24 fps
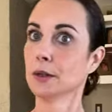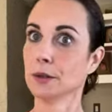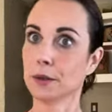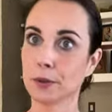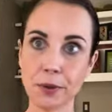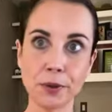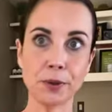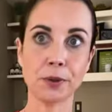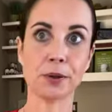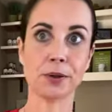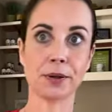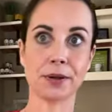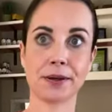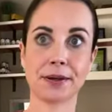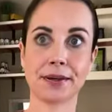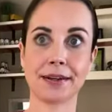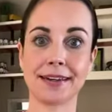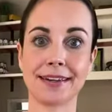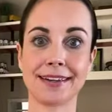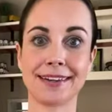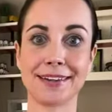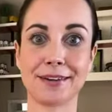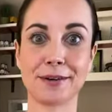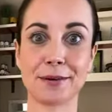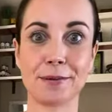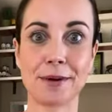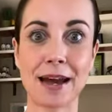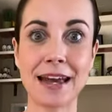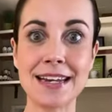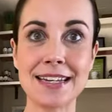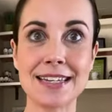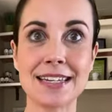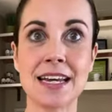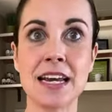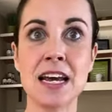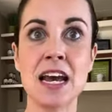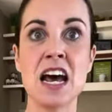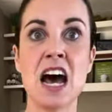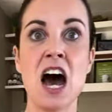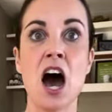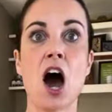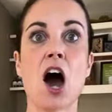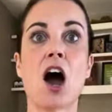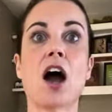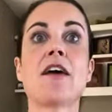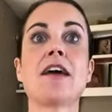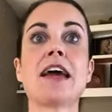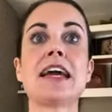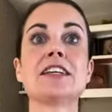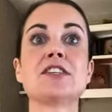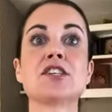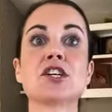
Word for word: Whew right? All right,